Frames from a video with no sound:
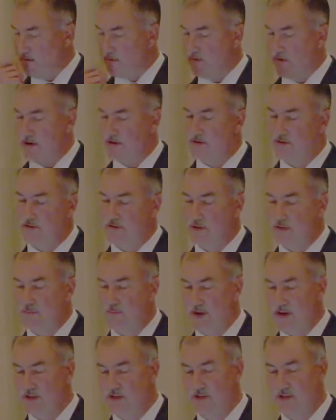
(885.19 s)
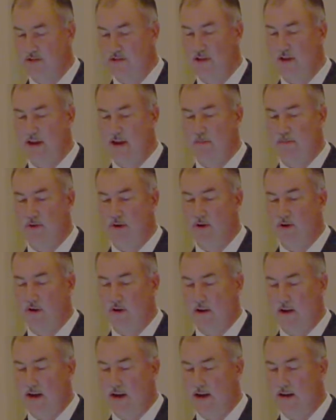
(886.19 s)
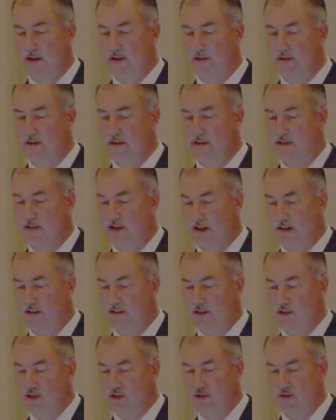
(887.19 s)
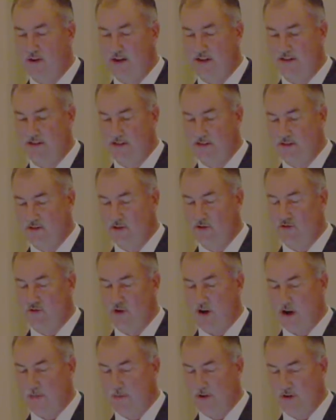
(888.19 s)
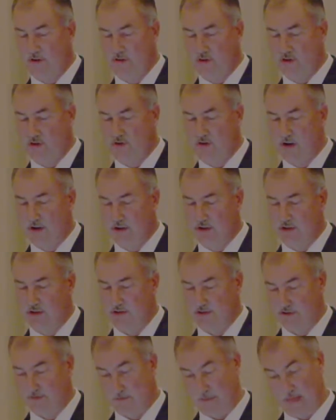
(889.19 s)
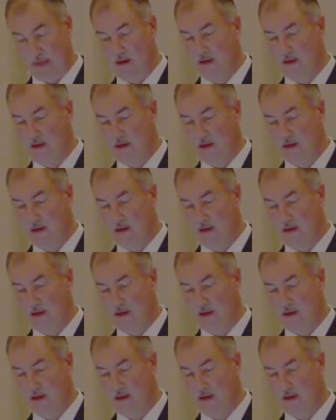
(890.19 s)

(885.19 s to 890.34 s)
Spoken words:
renders these patients unable to organically detect these stresses and trauma to their structures.